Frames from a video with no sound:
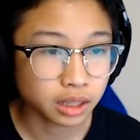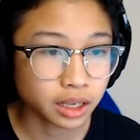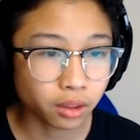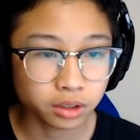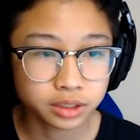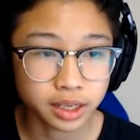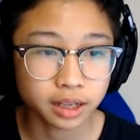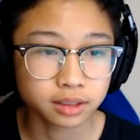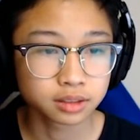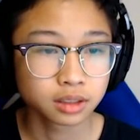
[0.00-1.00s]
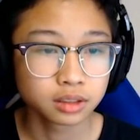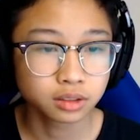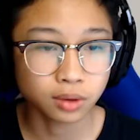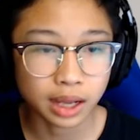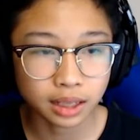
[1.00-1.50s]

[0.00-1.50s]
Now there's stats. So